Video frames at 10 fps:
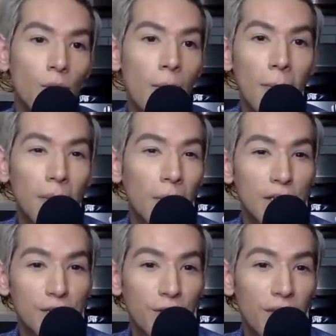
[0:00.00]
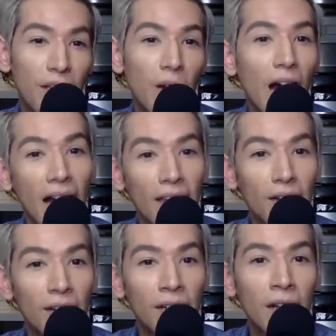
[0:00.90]
remember much of her there
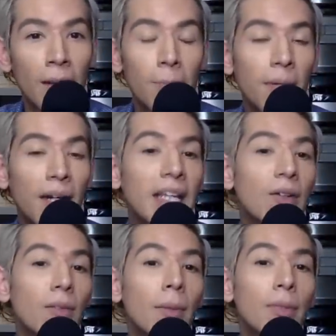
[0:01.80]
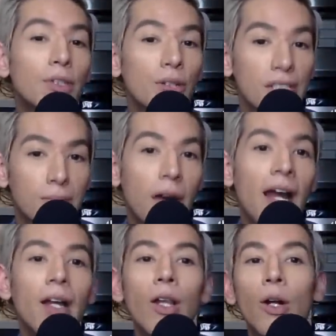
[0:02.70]
either, but he remembers her
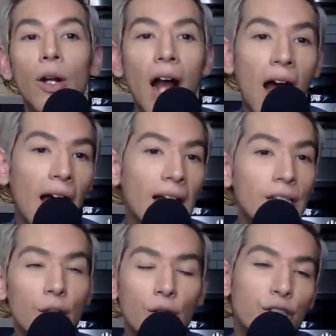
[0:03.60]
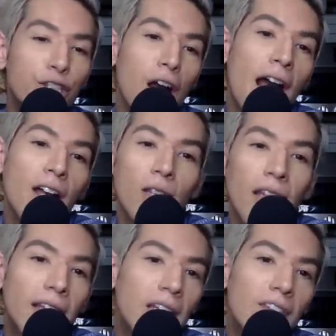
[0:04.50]
smile, her eyes, her
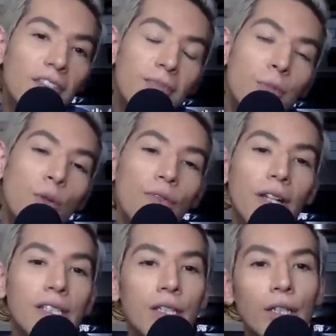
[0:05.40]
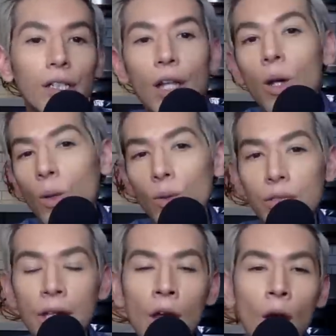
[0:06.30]
childlike love of movies and
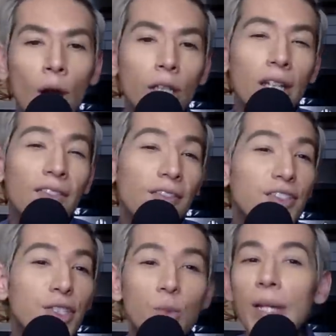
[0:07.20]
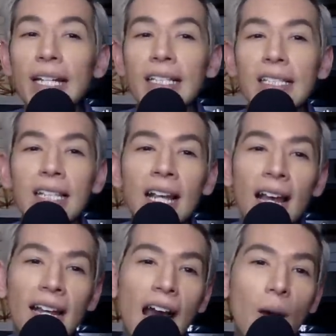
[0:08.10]
clothes, her love of sweets,
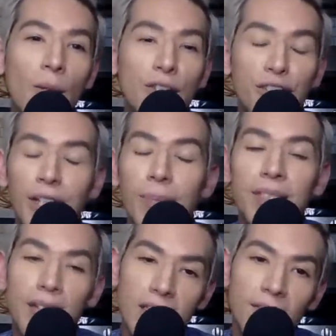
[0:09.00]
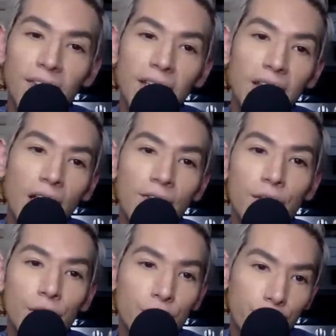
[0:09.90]
and how much she obsessively loved
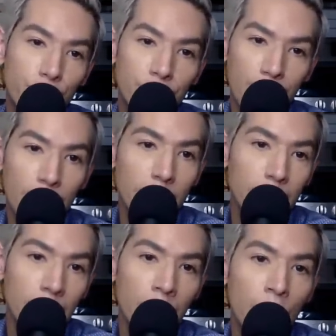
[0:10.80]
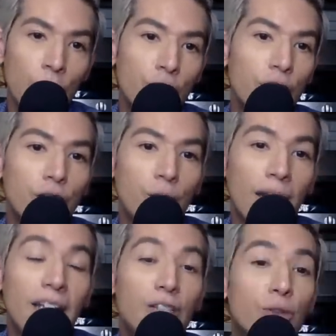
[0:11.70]
her two sons.
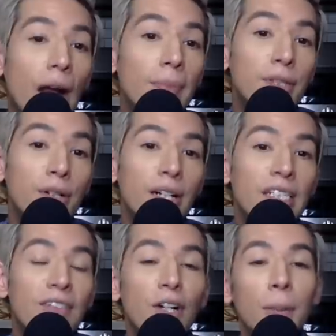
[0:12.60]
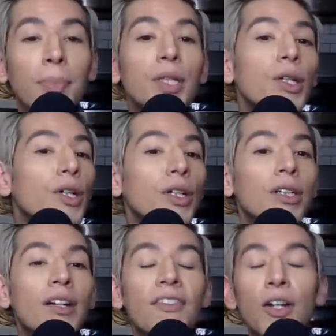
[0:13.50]
He describes her as very pure,
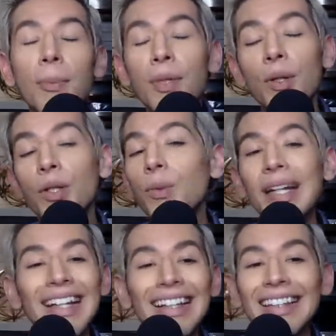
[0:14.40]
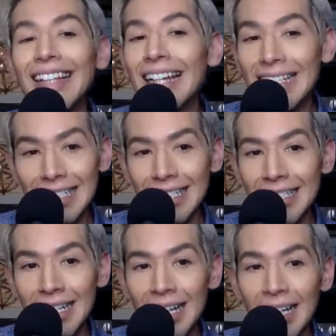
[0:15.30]
a very pure and radiant light.
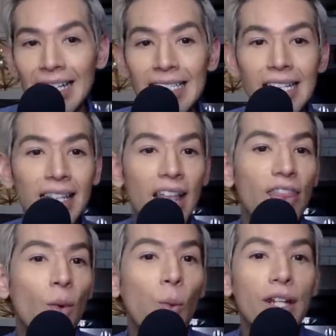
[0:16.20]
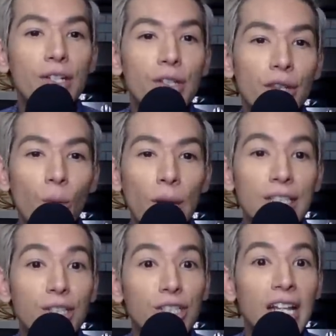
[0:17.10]
He said that the
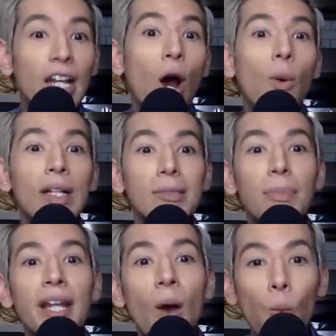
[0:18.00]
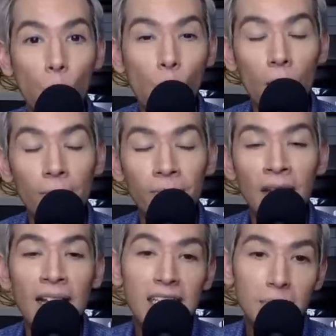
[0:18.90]
Windsors had always been at war,
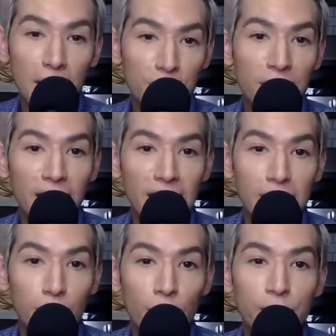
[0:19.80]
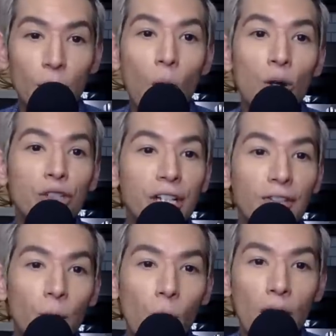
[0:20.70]
especially at this point, so all she
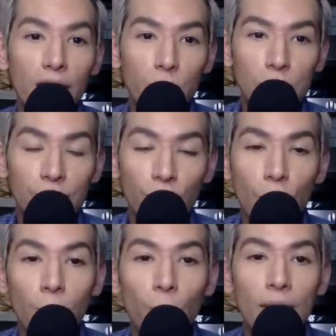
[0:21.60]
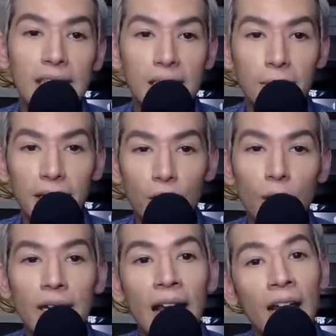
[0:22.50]
ever wanted was for her boys to be
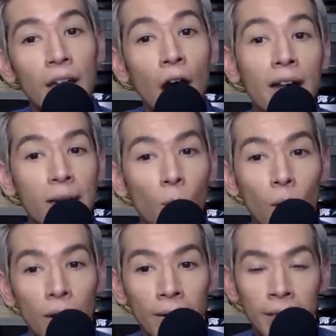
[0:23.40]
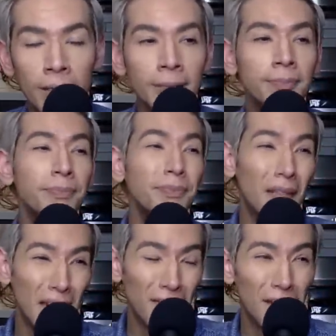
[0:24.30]
good and not at war.
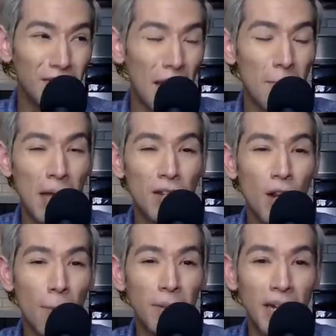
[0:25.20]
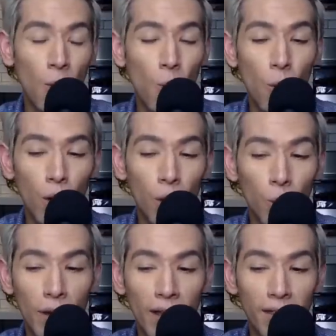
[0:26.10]
even if that meant not being at war
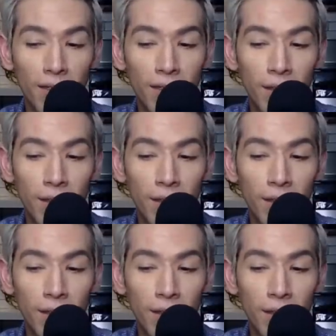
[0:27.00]
with